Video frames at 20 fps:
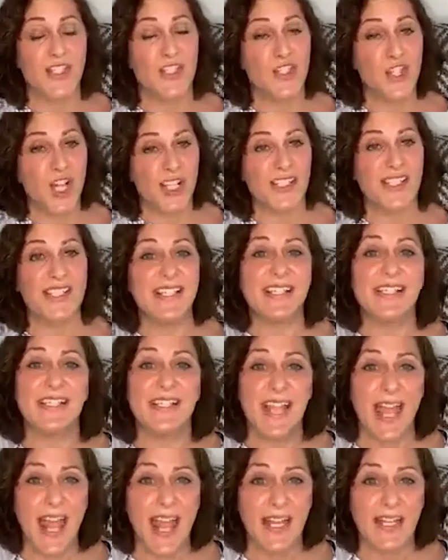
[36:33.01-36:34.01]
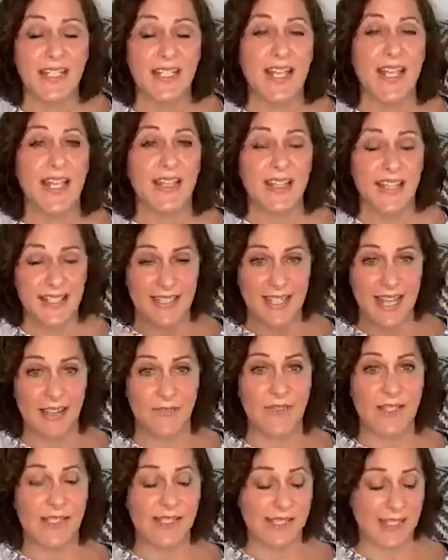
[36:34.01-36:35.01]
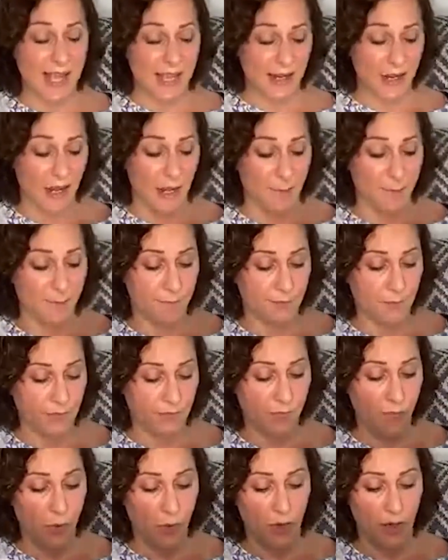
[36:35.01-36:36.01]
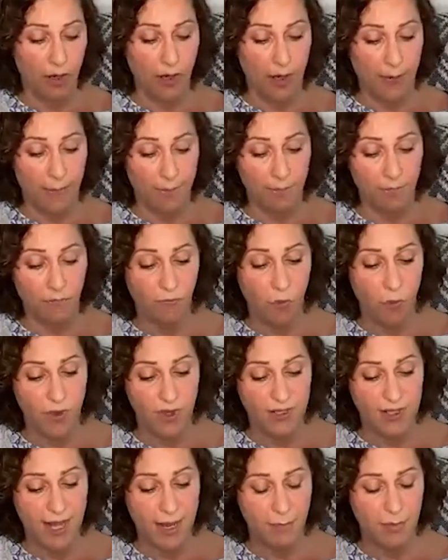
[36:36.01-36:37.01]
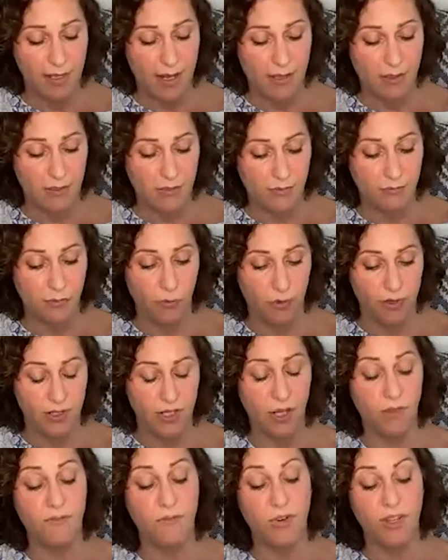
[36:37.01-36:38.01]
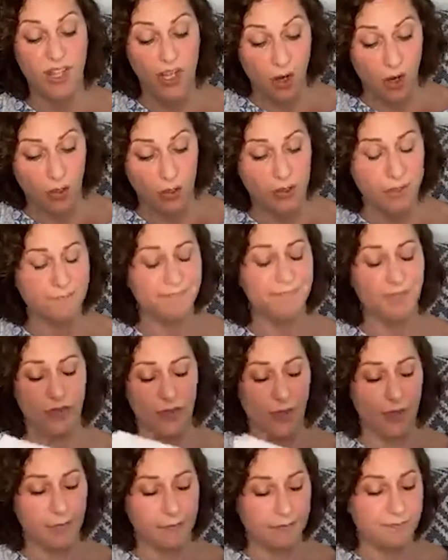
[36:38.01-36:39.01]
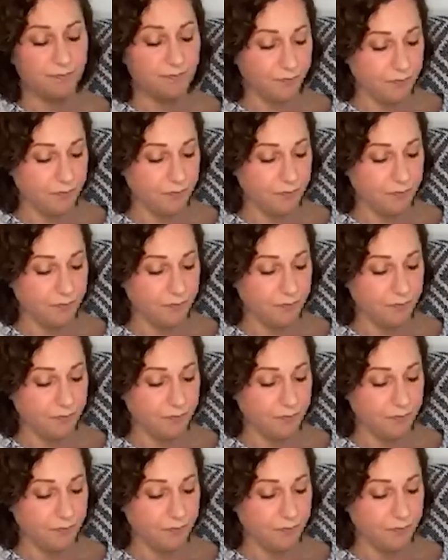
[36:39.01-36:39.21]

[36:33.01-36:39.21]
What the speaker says: It's just this tent that David set up for the tabernacle, for the ark. Sorry.